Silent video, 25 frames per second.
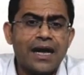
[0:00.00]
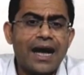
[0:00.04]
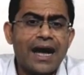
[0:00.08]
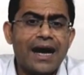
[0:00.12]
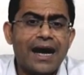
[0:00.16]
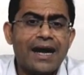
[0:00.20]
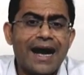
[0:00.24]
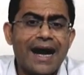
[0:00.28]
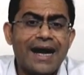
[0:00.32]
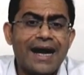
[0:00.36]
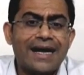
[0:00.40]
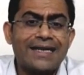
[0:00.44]

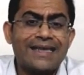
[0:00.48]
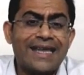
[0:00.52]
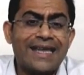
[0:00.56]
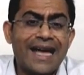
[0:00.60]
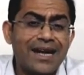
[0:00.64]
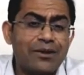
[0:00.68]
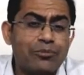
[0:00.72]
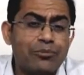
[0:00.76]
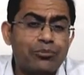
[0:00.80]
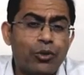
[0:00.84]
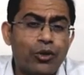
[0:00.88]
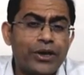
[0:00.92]
and at
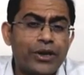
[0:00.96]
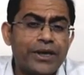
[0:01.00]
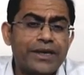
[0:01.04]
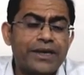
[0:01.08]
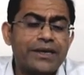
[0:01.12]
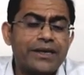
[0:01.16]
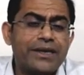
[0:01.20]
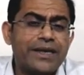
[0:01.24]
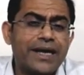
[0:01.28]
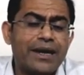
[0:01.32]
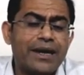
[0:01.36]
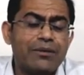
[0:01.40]
that point
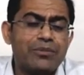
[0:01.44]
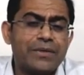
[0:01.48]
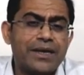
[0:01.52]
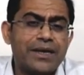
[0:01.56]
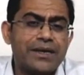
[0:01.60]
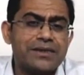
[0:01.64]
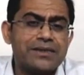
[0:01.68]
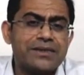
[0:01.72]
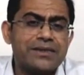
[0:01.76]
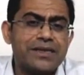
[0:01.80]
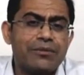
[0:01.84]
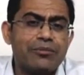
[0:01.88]
in time
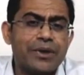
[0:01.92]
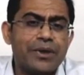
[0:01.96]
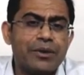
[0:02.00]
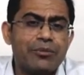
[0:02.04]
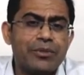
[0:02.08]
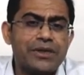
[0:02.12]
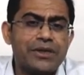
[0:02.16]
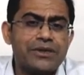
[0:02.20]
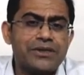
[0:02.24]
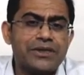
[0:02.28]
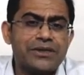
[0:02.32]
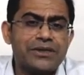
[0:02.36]
there is some
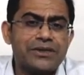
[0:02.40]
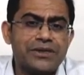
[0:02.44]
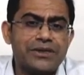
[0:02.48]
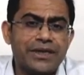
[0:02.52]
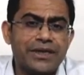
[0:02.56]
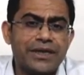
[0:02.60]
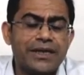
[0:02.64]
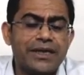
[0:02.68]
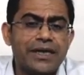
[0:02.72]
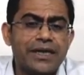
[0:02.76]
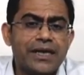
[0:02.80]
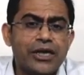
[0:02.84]

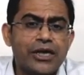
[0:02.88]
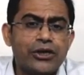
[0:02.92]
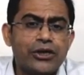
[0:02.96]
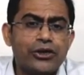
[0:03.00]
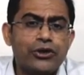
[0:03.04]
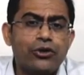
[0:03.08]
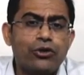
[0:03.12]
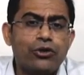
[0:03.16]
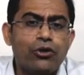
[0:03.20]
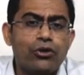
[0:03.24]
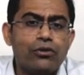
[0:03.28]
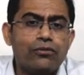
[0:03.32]
emergency,
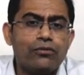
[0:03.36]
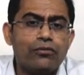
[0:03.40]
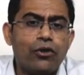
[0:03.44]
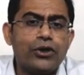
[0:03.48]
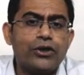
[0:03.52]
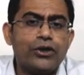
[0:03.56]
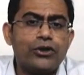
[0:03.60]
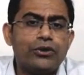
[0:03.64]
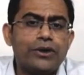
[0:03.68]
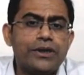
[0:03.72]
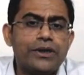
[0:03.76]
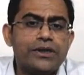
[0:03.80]
you don't
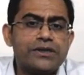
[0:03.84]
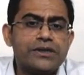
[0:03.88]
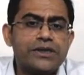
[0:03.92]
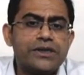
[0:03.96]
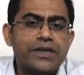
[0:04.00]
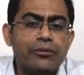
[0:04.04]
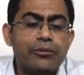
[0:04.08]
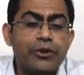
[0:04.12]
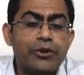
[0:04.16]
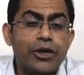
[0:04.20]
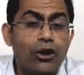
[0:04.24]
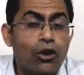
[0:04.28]
want to
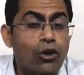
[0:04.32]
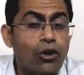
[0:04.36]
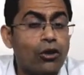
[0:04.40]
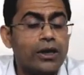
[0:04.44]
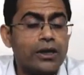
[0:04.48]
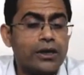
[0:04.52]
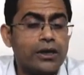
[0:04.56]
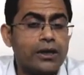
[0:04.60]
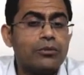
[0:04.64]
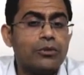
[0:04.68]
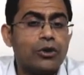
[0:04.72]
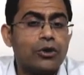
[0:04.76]
disturb your
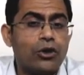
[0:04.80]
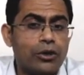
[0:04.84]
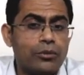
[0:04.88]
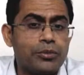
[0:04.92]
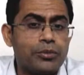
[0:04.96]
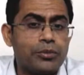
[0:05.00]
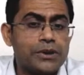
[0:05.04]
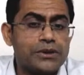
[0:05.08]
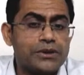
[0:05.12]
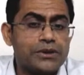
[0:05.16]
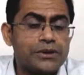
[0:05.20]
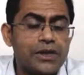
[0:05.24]
longer term
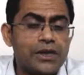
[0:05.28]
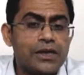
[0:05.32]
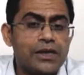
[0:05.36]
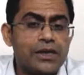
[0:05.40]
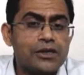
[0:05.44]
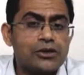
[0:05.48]
corpus.